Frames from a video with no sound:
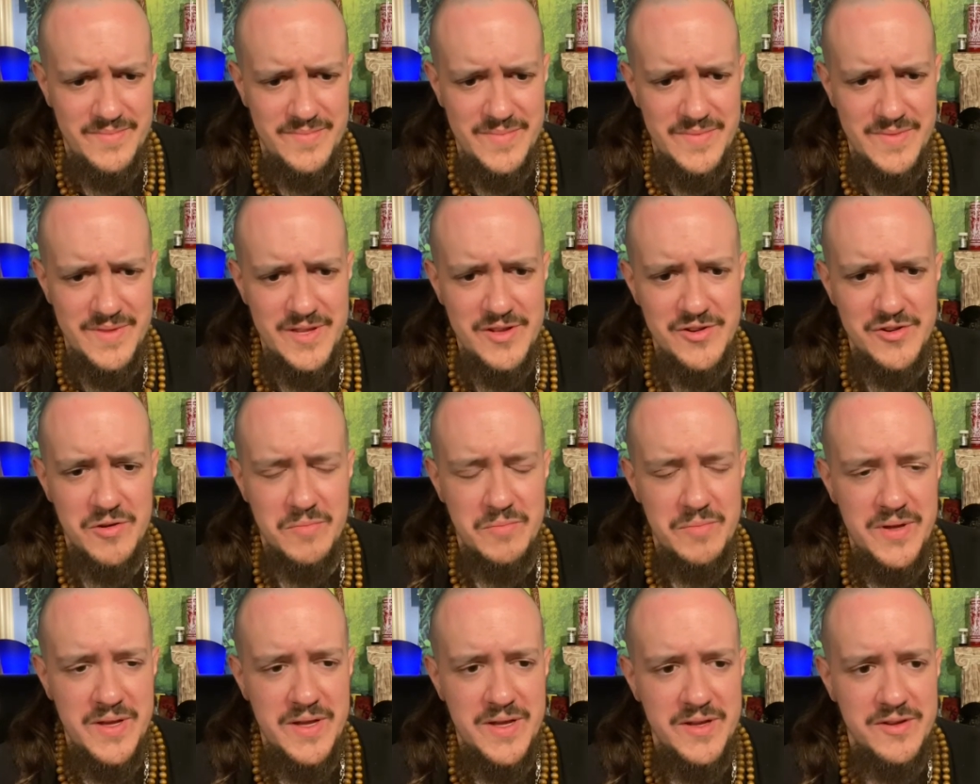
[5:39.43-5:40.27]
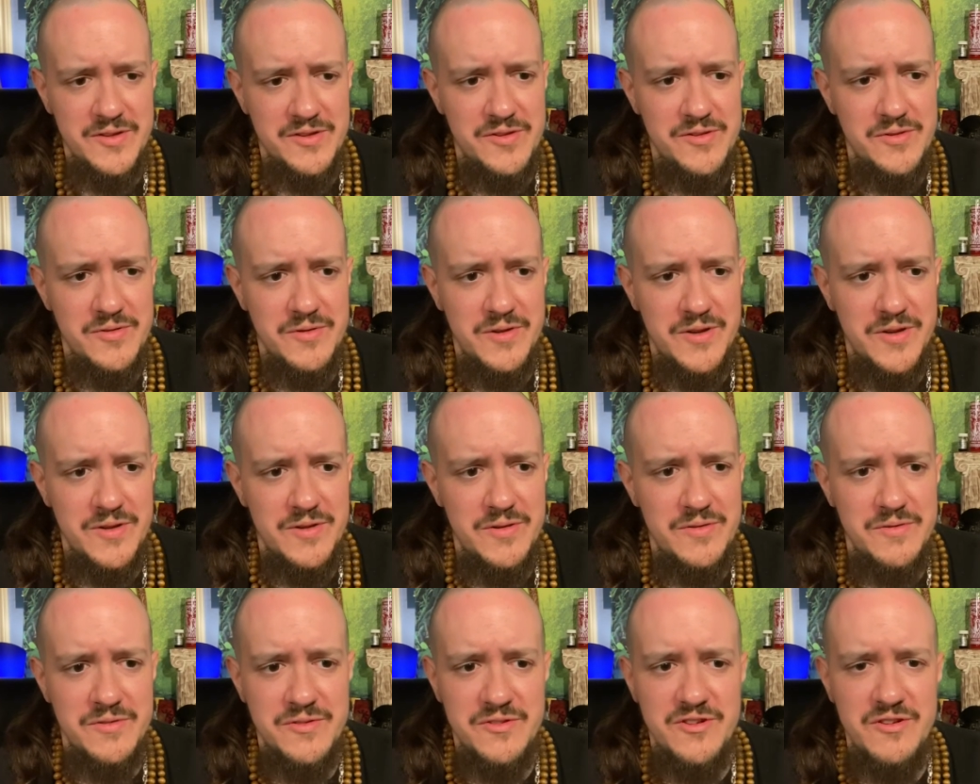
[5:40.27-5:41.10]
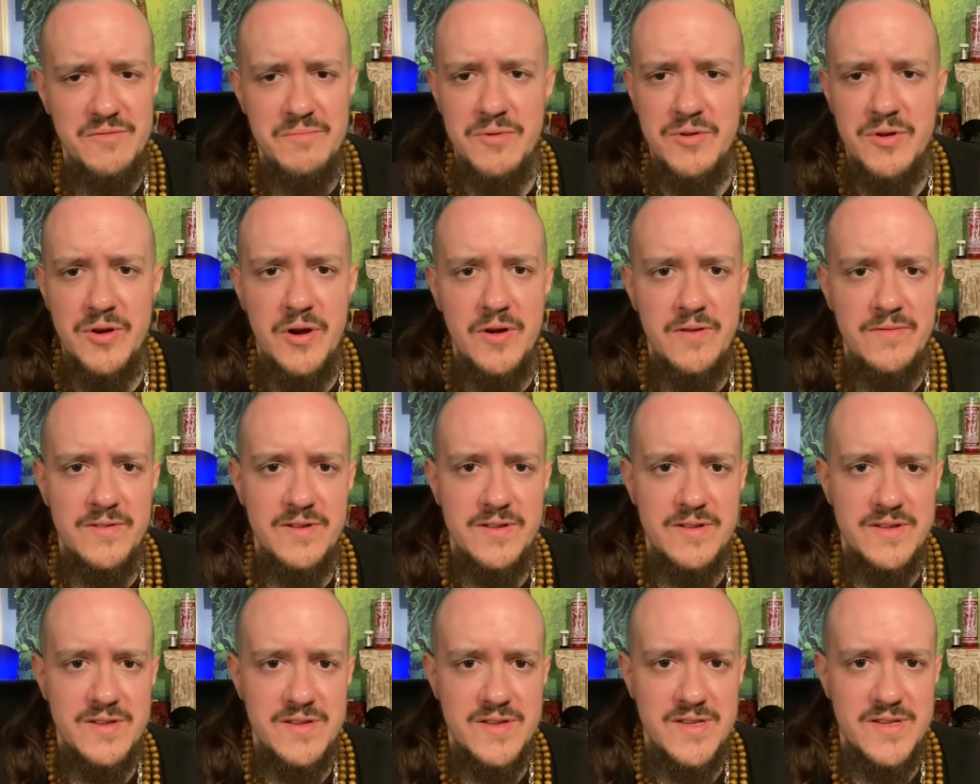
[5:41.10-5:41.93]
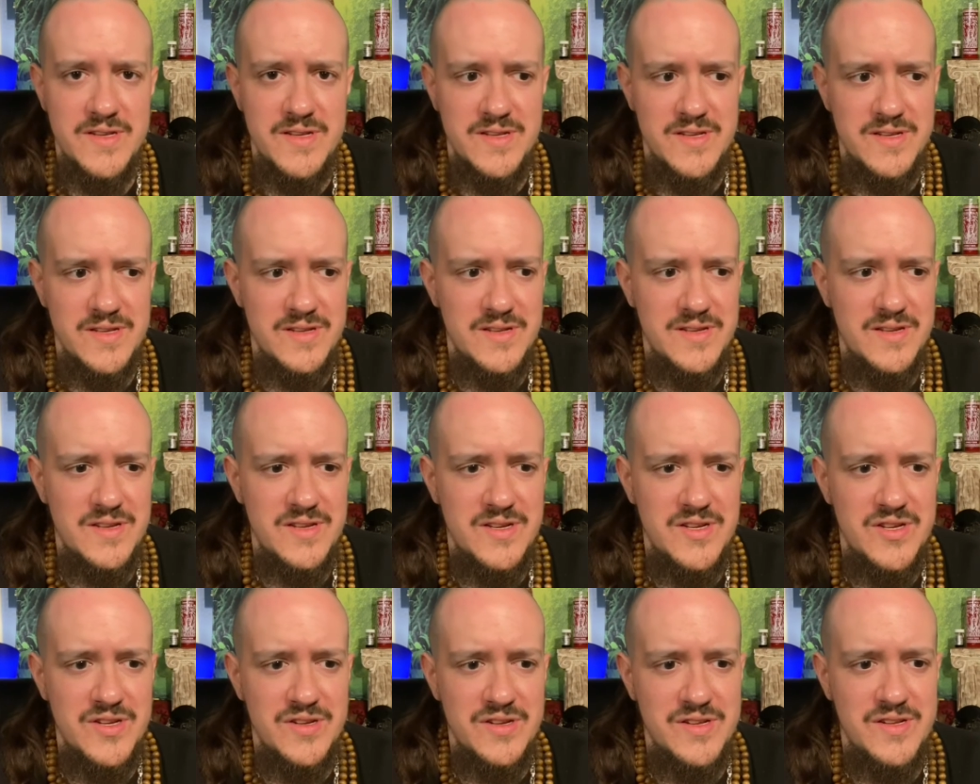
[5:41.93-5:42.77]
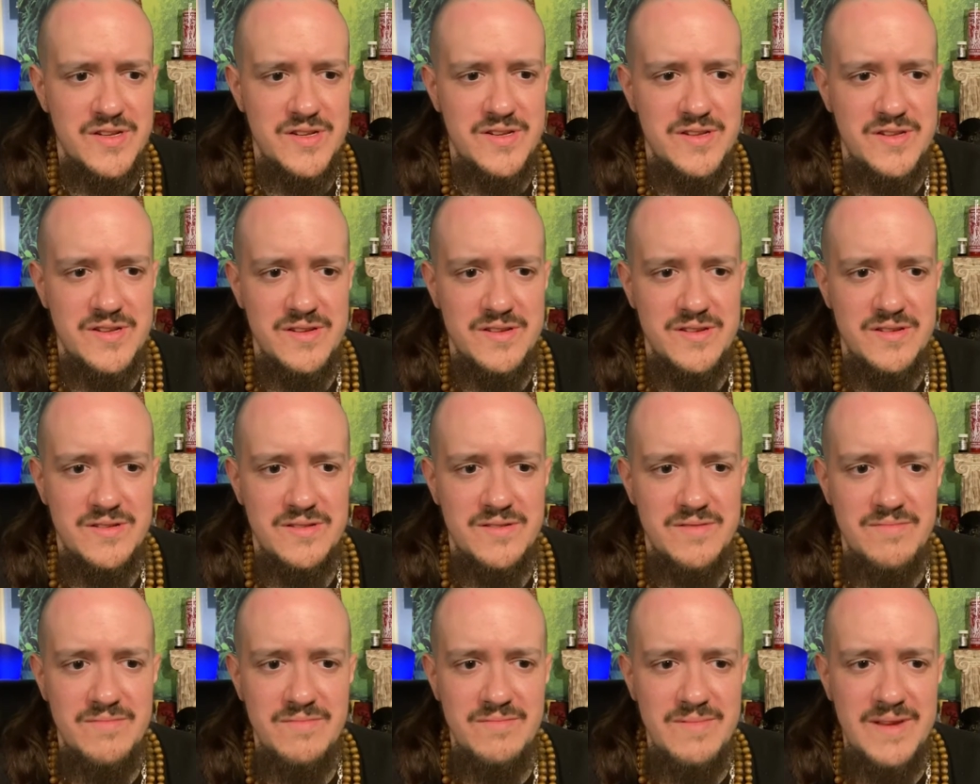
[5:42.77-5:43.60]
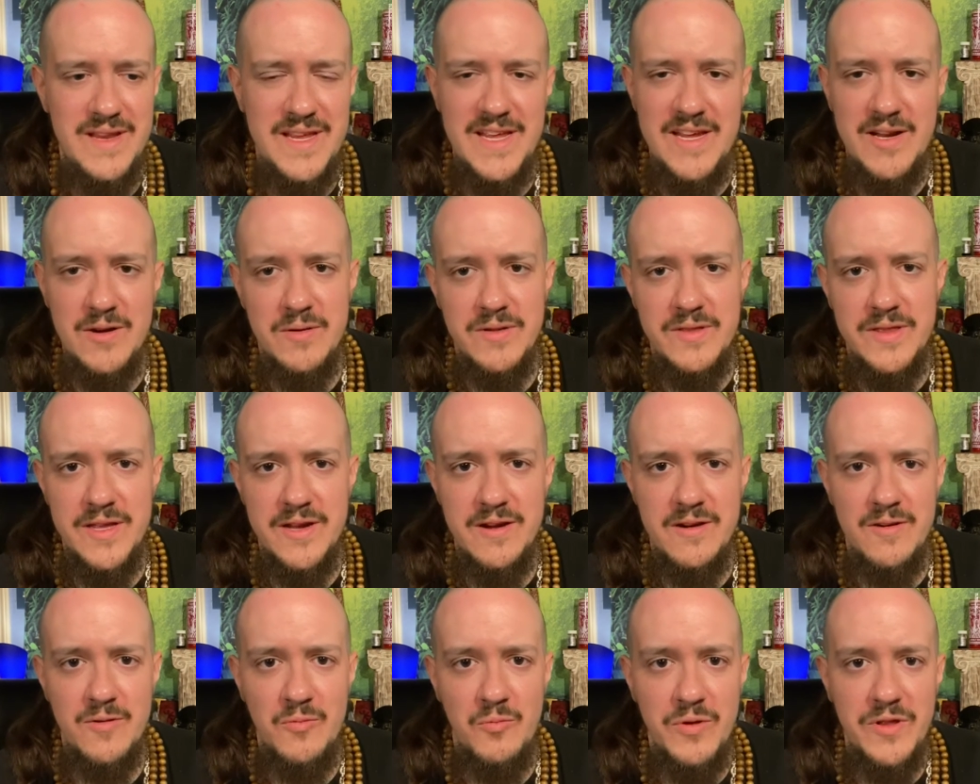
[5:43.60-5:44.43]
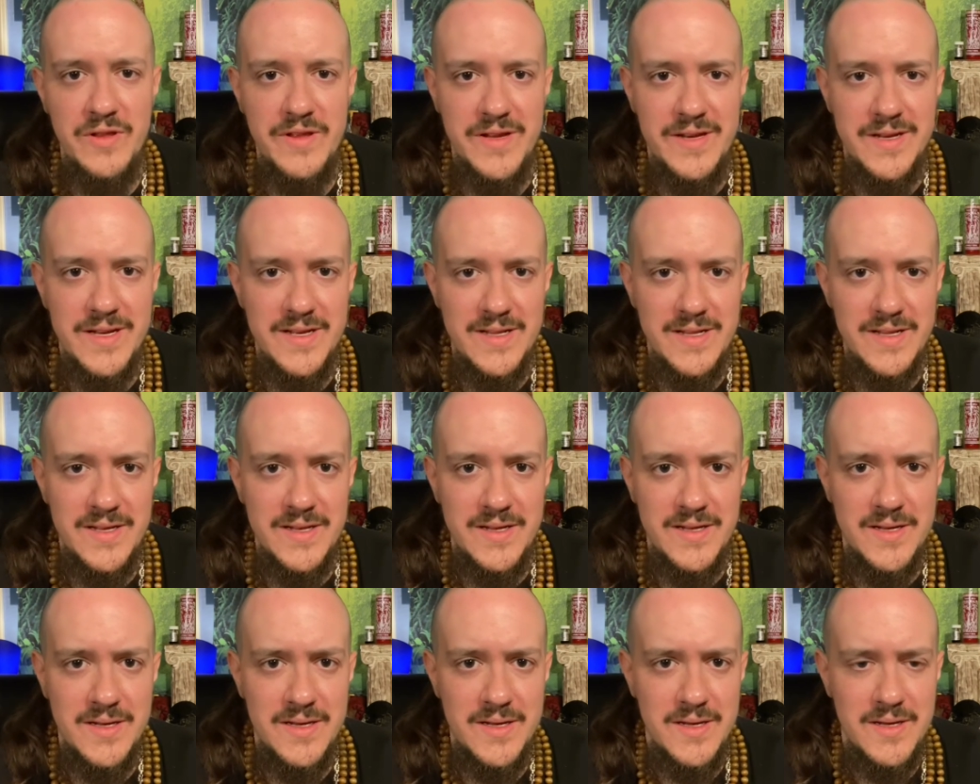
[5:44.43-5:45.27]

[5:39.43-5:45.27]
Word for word: These are beings who can use supernovas just here and there willy nilly.